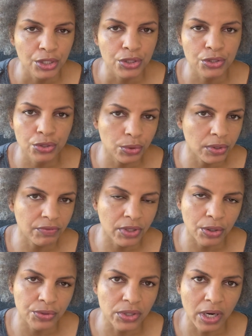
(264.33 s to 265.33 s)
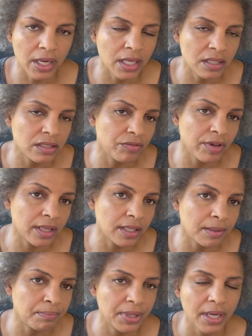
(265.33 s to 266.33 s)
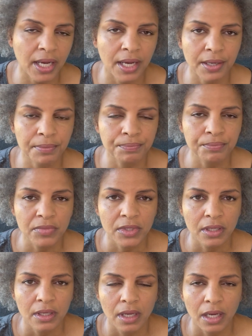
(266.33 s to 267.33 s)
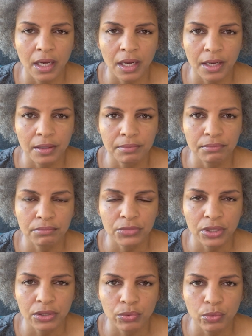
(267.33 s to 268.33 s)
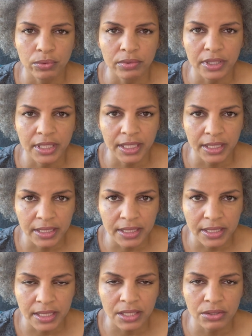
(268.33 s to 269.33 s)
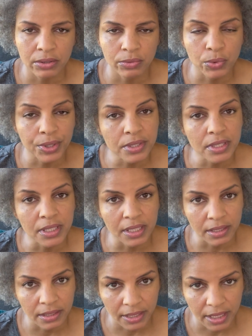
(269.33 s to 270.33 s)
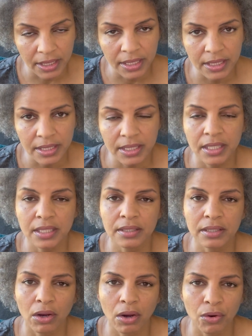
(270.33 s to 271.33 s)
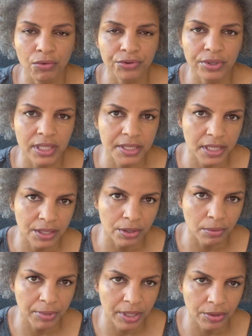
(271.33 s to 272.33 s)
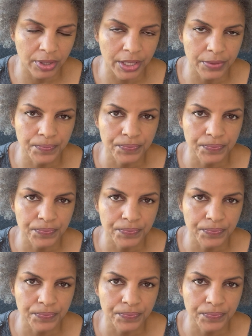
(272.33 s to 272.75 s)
two of those are going to develop um, um, kidney disease or worsening kidney disease over a 10 year period.